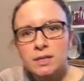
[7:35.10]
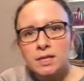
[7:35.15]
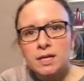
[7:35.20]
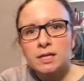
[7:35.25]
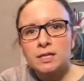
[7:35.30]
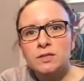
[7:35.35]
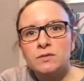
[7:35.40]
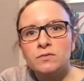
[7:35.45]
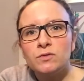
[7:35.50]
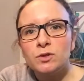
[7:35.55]
the
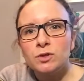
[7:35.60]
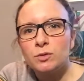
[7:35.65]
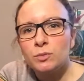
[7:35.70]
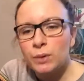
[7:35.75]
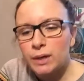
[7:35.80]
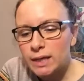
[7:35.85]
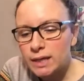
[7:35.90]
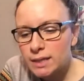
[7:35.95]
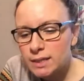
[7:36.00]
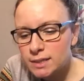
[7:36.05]
next few
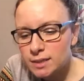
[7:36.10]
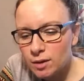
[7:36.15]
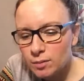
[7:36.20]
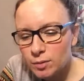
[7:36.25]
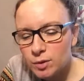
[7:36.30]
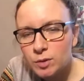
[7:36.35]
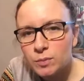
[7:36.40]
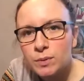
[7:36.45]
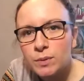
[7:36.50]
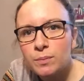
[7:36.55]
weeks I'm
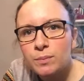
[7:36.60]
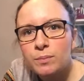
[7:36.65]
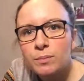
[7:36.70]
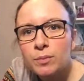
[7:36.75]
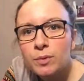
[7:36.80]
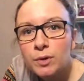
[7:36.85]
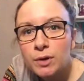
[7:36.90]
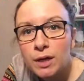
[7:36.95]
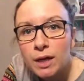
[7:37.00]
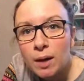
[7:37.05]
going to be
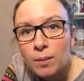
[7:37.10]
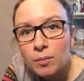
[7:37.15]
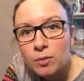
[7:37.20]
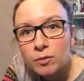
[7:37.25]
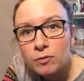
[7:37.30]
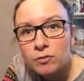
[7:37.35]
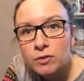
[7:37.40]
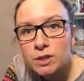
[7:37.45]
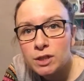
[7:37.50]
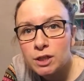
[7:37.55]
putting up a
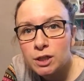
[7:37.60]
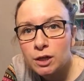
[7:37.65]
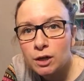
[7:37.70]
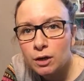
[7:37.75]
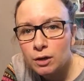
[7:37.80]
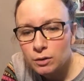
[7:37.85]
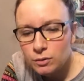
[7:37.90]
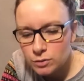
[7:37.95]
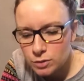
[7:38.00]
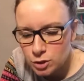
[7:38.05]
video
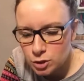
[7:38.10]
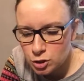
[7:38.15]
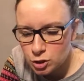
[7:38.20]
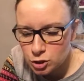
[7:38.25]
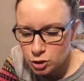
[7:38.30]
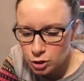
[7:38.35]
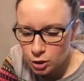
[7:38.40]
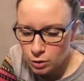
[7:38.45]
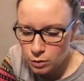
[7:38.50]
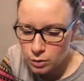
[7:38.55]
to
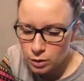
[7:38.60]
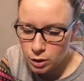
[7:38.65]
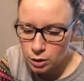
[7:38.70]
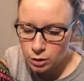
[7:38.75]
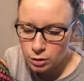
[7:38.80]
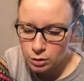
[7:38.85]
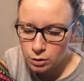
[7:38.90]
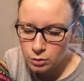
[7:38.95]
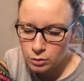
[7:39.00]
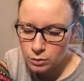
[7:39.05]
show
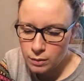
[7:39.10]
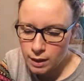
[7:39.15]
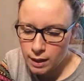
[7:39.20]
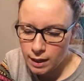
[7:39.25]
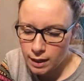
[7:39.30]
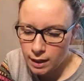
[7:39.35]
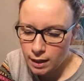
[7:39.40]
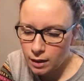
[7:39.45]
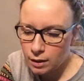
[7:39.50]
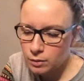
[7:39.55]
you
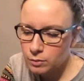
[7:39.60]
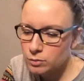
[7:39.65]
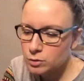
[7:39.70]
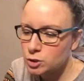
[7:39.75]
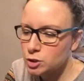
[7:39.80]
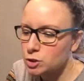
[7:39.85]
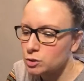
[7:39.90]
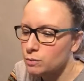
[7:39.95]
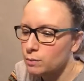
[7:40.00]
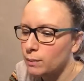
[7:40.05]
how
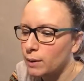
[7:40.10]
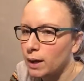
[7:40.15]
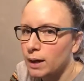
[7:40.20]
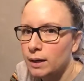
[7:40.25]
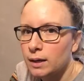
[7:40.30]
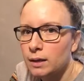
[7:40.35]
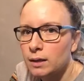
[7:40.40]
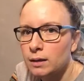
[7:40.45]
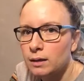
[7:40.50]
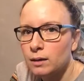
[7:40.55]
to
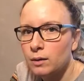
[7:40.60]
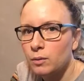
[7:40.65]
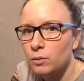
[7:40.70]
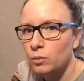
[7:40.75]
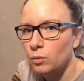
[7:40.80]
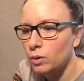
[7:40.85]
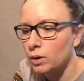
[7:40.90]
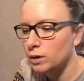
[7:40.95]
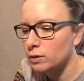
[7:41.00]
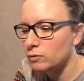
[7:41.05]
make
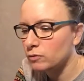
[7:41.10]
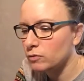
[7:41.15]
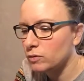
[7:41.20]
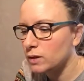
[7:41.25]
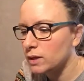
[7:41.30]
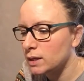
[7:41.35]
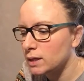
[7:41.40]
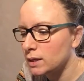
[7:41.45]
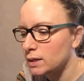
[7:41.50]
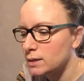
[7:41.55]
one of
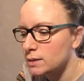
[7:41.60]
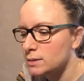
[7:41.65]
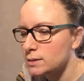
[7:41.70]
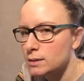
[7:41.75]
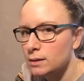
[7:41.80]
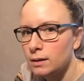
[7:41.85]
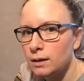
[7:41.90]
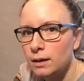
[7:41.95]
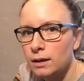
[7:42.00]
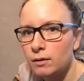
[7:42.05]
these
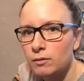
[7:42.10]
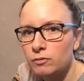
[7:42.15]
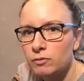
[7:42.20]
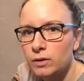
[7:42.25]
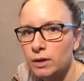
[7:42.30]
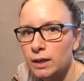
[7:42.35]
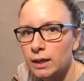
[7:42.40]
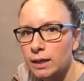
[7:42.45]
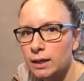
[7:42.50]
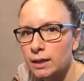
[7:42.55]

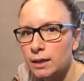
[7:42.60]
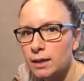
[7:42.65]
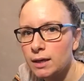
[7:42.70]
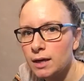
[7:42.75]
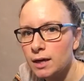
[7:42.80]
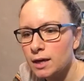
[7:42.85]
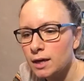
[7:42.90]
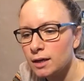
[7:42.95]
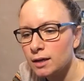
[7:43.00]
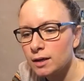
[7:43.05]
lovely
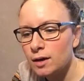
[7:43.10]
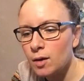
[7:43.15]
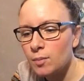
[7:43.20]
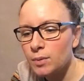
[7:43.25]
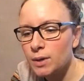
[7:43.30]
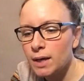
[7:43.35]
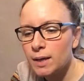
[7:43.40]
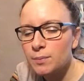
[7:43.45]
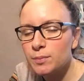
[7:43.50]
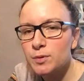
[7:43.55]

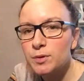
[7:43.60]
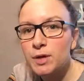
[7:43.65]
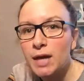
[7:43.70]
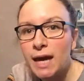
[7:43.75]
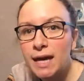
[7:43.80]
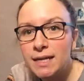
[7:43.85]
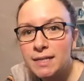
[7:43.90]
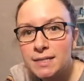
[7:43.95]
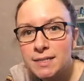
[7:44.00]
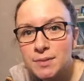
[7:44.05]
cupcake
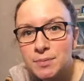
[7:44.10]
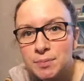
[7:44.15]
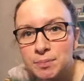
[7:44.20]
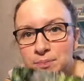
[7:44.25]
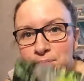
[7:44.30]
bouquets.